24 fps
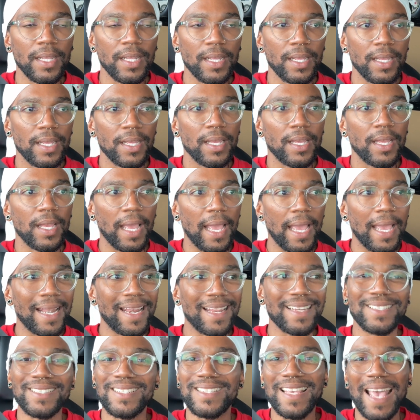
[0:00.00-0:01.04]
and it just
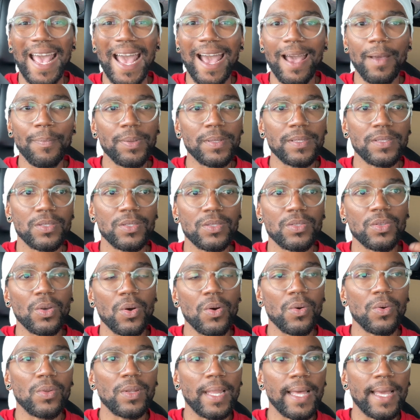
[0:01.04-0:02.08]
happens so
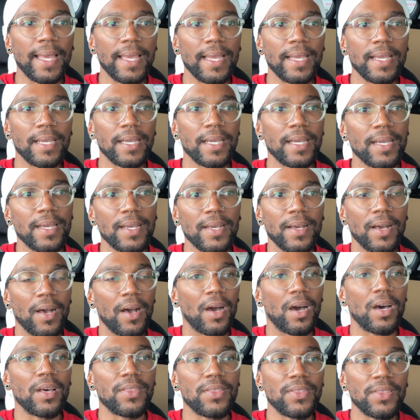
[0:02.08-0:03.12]
like
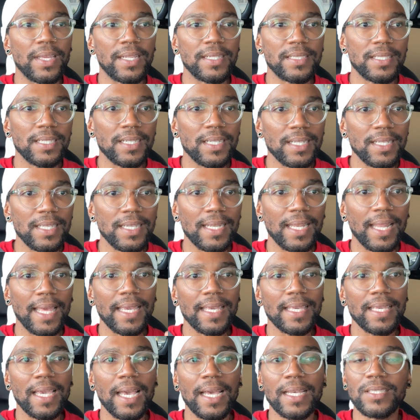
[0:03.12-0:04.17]
authentically. Like,
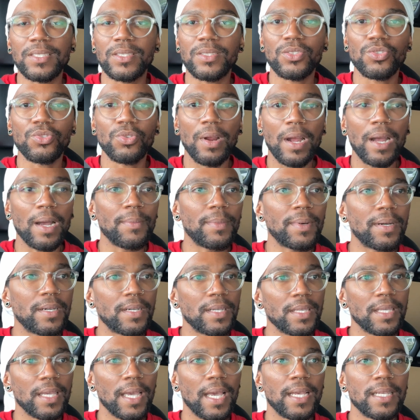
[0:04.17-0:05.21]
yes, trauma,
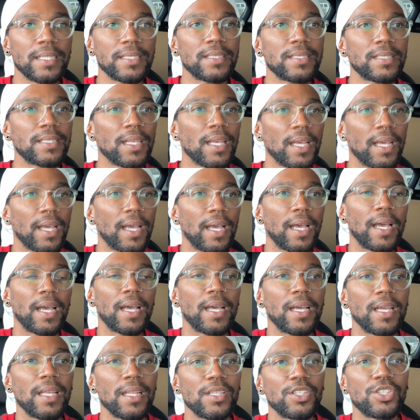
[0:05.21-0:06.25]
yes,
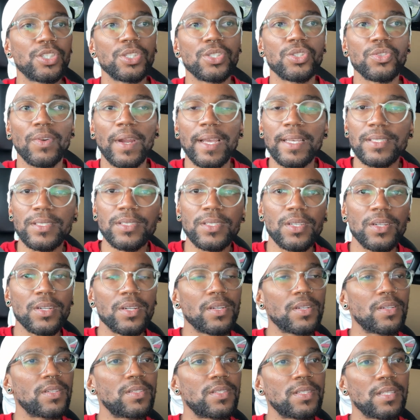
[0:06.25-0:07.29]
stressors,
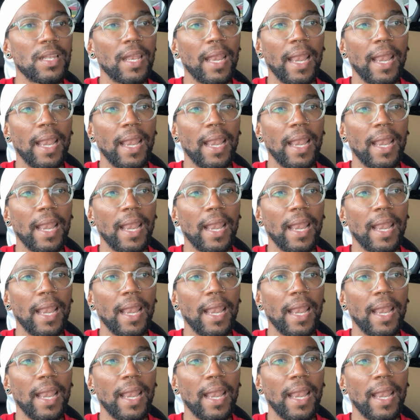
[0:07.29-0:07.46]
life